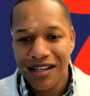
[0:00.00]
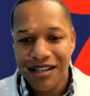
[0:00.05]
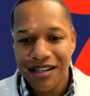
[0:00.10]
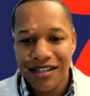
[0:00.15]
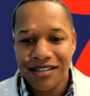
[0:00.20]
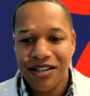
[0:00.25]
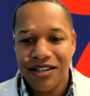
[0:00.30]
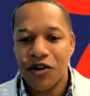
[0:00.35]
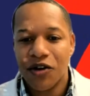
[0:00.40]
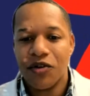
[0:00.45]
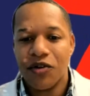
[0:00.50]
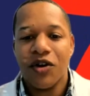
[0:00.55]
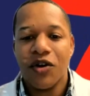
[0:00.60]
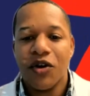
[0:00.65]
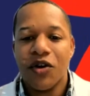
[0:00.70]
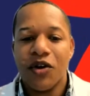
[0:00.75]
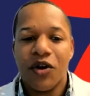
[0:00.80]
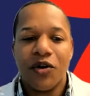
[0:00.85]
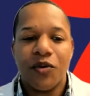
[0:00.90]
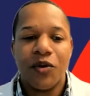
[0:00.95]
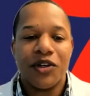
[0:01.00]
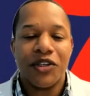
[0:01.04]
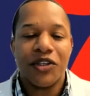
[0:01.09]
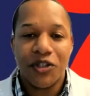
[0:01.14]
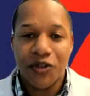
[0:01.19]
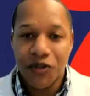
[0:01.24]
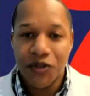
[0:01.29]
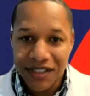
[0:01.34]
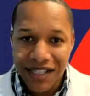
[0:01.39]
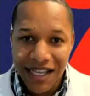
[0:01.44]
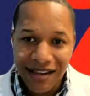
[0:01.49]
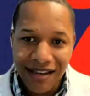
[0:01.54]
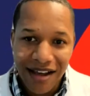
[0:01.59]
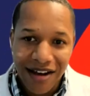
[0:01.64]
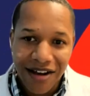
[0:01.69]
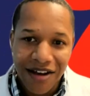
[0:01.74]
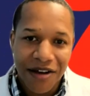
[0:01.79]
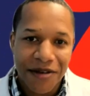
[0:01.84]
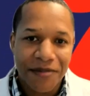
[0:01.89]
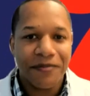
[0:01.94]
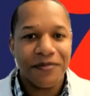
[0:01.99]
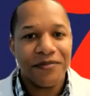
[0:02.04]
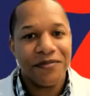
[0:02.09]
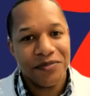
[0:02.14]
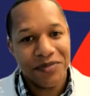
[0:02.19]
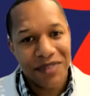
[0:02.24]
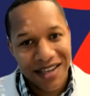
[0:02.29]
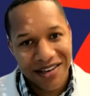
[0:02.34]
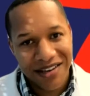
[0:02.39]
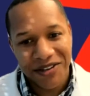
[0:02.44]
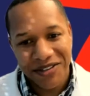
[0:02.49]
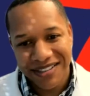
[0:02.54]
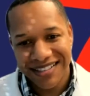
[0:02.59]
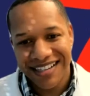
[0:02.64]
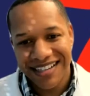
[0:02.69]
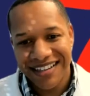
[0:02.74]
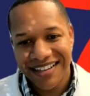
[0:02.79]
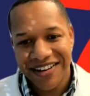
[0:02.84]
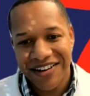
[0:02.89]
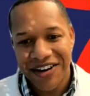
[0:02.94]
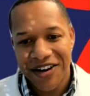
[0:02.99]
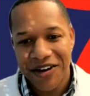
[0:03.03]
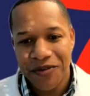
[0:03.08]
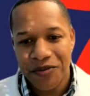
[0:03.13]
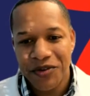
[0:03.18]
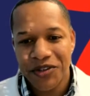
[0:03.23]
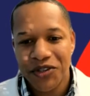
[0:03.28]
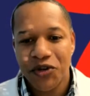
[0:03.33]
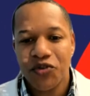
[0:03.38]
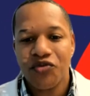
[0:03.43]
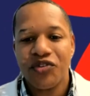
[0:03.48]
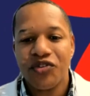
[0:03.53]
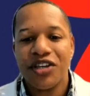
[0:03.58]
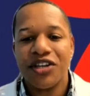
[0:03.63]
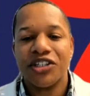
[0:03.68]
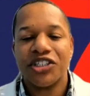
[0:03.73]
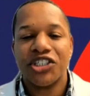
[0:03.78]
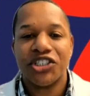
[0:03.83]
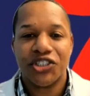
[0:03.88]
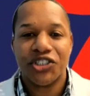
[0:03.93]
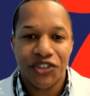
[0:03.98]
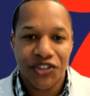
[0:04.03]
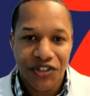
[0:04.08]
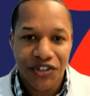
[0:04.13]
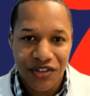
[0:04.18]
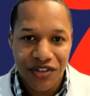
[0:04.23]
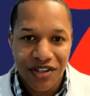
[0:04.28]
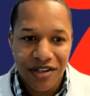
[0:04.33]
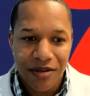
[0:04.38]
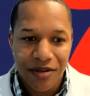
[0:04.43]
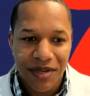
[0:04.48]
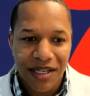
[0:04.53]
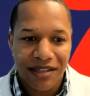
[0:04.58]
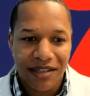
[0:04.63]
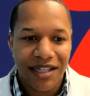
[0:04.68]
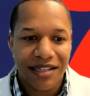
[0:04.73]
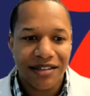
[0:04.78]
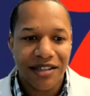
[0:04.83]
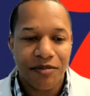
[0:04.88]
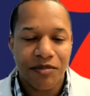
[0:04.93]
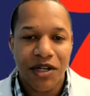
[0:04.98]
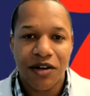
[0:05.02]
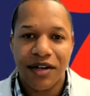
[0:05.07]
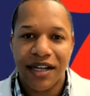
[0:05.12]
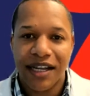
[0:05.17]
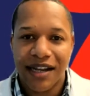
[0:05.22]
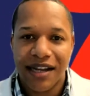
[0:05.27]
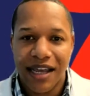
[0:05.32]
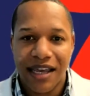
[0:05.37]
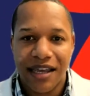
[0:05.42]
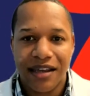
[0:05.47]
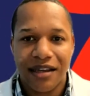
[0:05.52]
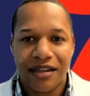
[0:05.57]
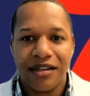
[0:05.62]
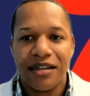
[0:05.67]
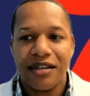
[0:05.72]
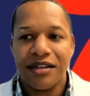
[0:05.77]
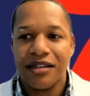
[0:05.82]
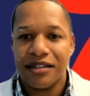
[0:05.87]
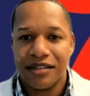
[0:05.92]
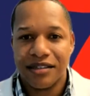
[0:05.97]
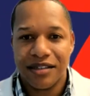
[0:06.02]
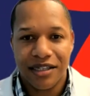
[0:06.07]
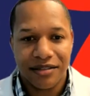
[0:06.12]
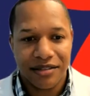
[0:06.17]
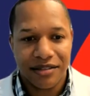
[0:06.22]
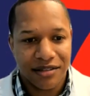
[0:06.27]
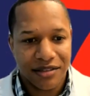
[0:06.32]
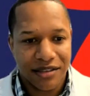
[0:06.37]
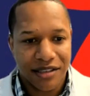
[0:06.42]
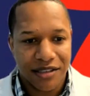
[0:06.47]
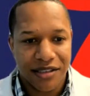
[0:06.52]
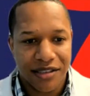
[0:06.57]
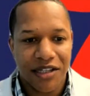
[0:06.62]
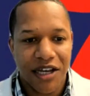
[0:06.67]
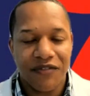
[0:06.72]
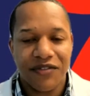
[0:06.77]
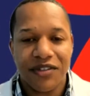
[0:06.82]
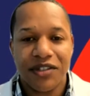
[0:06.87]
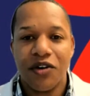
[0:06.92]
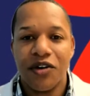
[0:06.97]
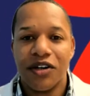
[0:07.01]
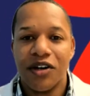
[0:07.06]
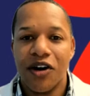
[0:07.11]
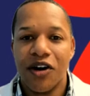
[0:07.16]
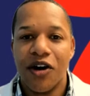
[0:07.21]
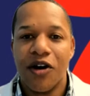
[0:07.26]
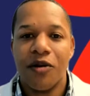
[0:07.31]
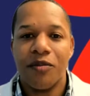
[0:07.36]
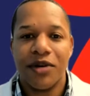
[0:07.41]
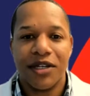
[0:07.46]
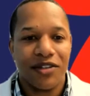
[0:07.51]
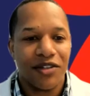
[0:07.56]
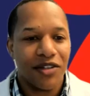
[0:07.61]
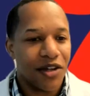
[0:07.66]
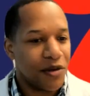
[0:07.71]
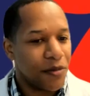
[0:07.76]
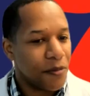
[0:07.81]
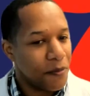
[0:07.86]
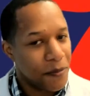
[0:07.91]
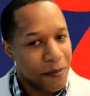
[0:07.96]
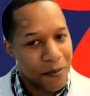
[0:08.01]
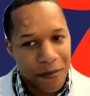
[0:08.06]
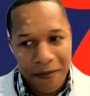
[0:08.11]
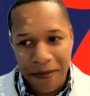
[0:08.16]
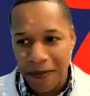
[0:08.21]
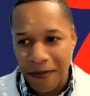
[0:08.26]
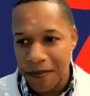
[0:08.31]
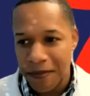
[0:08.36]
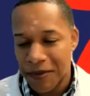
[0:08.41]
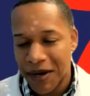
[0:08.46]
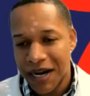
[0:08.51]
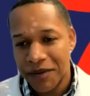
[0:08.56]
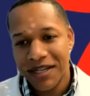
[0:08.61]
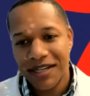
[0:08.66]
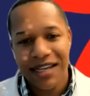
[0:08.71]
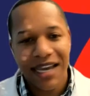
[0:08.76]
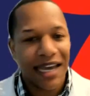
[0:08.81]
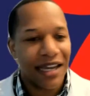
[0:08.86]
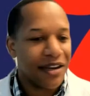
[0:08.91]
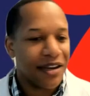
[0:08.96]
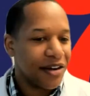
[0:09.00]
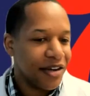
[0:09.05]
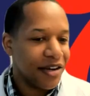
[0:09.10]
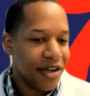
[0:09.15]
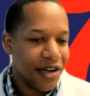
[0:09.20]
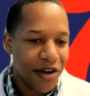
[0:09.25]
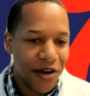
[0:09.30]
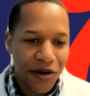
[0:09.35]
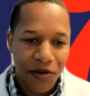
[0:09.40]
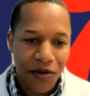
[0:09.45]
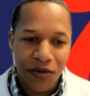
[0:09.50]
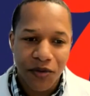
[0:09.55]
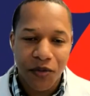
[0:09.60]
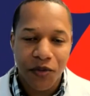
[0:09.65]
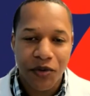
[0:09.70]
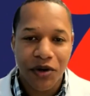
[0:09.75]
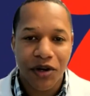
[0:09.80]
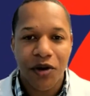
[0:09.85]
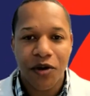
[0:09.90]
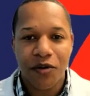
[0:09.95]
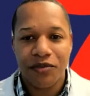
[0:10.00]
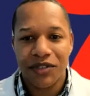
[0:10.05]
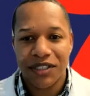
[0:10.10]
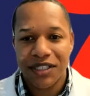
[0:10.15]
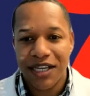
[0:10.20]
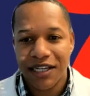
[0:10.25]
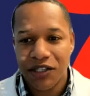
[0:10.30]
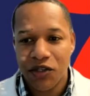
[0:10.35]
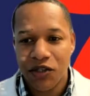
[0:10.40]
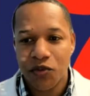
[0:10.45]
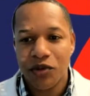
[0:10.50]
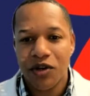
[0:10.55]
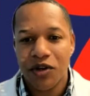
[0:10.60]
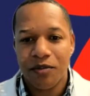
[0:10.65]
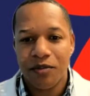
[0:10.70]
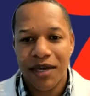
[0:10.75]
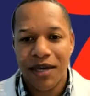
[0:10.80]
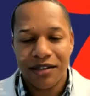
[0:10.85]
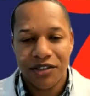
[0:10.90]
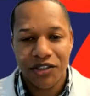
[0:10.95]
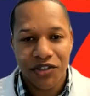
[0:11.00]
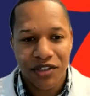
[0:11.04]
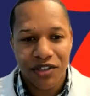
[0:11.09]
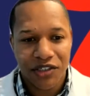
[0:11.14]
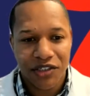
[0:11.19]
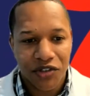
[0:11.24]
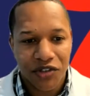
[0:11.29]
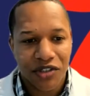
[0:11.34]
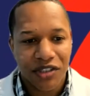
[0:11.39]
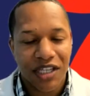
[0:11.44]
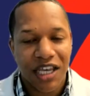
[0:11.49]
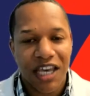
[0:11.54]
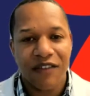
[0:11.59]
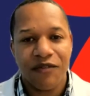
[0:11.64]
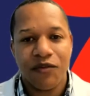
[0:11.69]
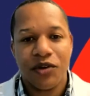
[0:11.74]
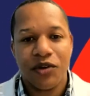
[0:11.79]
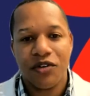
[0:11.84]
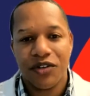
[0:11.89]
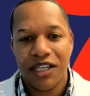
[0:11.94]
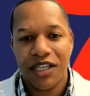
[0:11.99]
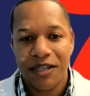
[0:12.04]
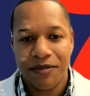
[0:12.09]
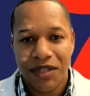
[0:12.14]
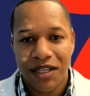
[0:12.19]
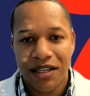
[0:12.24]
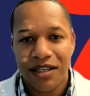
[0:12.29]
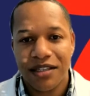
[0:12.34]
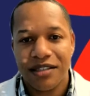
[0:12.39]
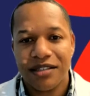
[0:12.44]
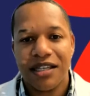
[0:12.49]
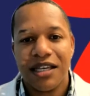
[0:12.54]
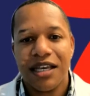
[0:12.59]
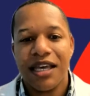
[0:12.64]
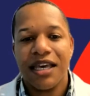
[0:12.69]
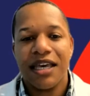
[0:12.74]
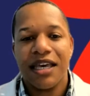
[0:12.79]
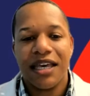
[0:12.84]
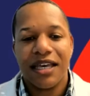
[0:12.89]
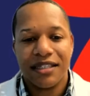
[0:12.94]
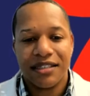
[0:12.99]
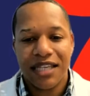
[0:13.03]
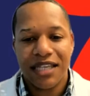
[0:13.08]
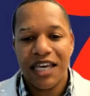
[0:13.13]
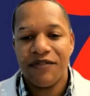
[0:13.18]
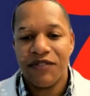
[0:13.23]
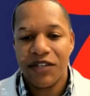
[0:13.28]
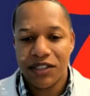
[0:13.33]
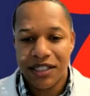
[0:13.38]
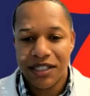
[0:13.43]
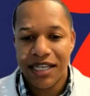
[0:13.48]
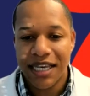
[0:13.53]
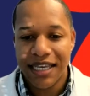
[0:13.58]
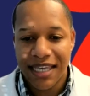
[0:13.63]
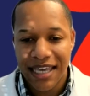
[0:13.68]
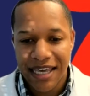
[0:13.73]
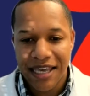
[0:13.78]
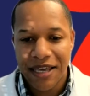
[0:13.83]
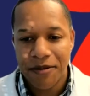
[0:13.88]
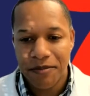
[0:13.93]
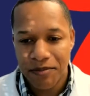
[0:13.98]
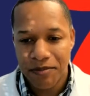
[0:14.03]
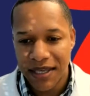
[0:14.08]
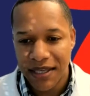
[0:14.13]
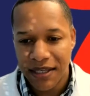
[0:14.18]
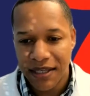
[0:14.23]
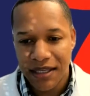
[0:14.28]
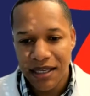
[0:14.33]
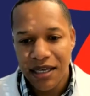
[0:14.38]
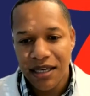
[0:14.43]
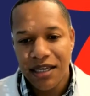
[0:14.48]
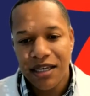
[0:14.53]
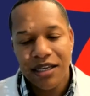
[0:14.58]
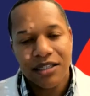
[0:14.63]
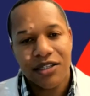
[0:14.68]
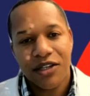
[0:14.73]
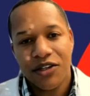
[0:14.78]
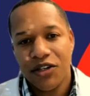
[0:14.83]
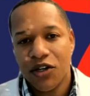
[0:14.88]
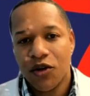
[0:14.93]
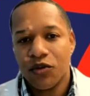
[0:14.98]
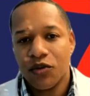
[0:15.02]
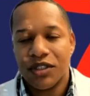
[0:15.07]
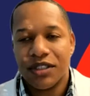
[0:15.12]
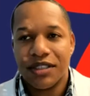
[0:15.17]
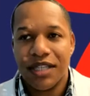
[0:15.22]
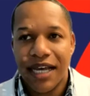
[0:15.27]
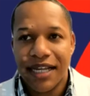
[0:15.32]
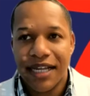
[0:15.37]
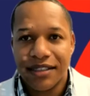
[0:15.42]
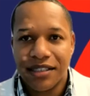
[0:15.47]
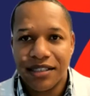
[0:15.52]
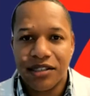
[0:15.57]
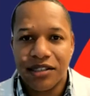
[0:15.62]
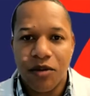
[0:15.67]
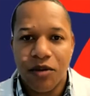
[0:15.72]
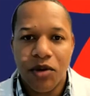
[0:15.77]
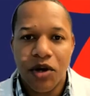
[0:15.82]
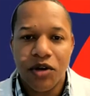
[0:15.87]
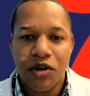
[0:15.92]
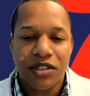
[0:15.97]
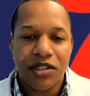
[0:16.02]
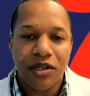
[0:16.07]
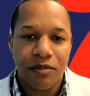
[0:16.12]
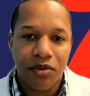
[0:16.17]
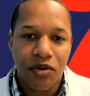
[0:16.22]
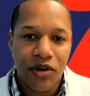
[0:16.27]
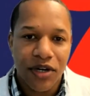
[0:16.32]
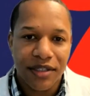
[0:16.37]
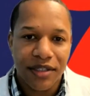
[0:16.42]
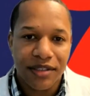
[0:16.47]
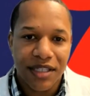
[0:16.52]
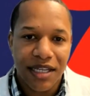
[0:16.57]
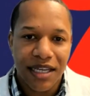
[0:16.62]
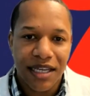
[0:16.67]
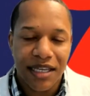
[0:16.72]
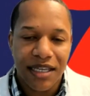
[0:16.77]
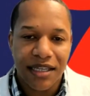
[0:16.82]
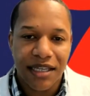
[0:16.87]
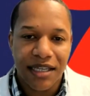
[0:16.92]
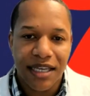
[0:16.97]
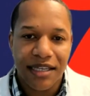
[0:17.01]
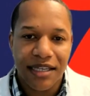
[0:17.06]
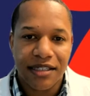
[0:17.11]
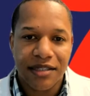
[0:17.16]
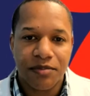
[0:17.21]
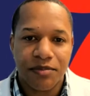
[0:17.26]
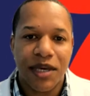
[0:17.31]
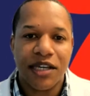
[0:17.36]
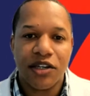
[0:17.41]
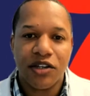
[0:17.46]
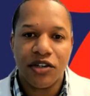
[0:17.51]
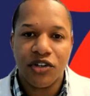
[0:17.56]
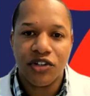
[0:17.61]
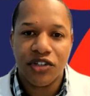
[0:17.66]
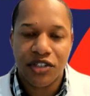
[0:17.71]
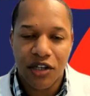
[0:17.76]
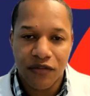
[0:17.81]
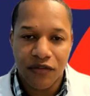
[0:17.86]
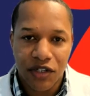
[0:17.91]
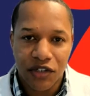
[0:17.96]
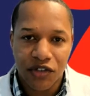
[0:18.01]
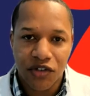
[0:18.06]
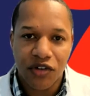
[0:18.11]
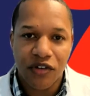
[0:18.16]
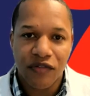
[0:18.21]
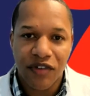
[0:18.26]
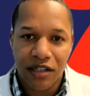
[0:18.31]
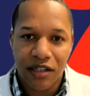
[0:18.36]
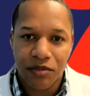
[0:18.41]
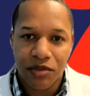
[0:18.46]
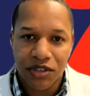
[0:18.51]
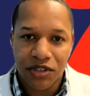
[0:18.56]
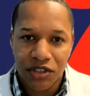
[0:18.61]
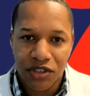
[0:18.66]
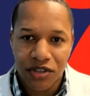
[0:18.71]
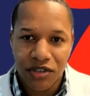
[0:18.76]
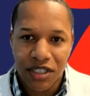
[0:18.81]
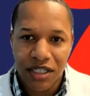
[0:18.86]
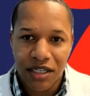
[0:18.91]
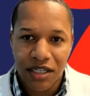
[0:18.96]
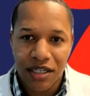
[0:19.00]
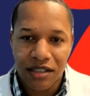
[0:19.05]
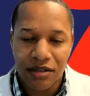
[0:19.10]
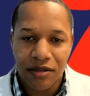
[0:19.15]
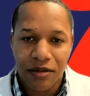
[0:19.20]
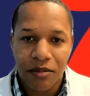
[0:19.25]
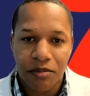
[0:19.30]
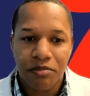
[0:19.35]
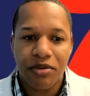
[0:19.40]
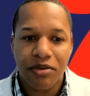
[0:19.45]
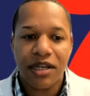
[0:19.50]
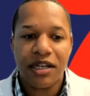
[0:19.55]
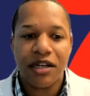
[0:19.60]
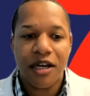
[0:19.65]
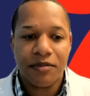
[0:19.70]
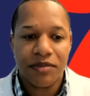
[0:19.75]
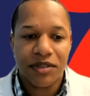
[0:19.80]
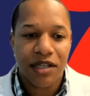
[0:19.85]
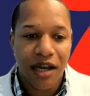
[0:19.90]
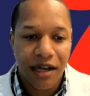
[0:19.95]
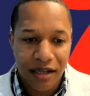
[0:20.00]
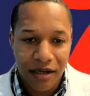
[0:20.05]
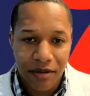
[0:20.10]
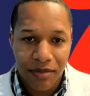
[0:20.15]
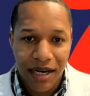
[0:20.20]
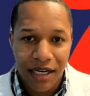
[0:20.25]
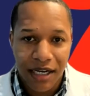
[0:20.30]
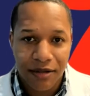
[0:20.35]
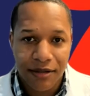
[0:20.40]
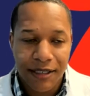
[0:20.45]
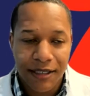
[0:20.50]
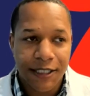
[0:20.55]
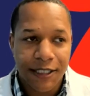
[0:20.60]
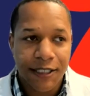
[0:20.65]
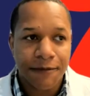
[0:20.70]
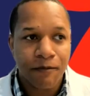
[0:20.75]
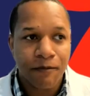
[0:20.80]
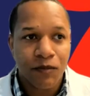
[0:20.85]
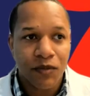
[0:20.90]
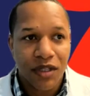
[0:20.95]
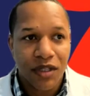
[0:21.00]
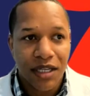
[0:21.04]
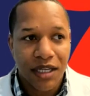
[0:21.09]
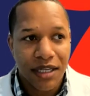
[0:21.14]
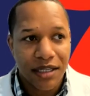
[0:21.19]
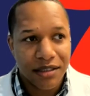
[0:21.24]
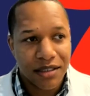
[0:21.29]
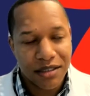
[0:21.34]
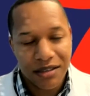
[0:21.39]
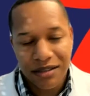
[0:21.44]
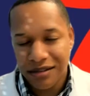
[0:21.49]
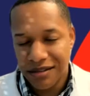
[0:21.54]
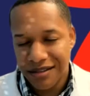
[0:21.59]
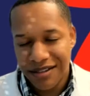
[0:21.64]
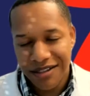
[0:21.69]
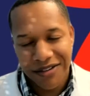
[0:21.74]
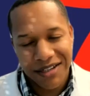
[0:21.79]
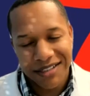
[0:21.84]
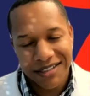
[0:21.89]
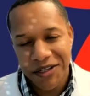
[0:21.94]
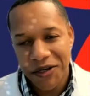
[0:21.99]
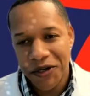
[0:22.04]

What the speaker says: So you stay calm, they're going to stay calm. When you reassure them and let them know that, hey, that stuff is going on, but mommy and daddy are here. We're going to protect you. We're going to make sure that you're safe. We're going to keep things as safe as they can be. So, that's the most important thing, is making yourself that you're available to your kids. Bring it up and talking about it, because it's just, like